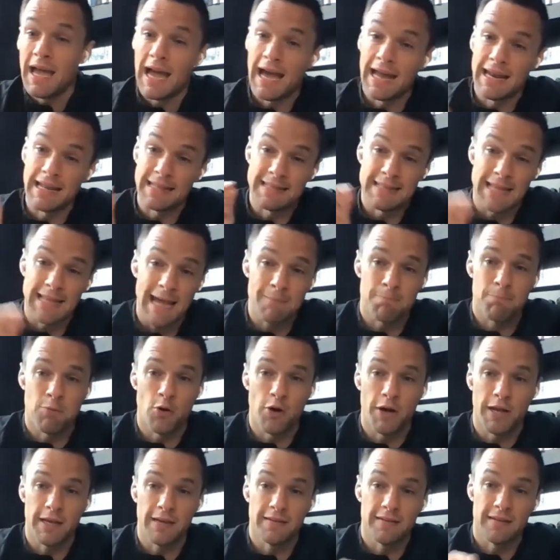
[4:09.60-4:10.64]
And at that
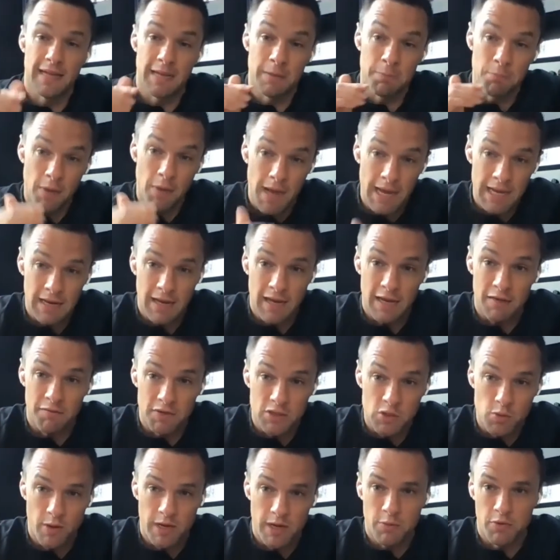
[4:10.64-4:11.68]
point in my life, at
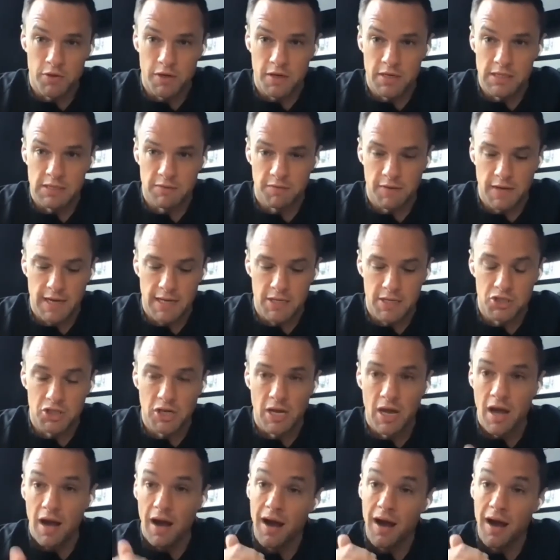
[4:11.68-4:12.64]
21 years of age,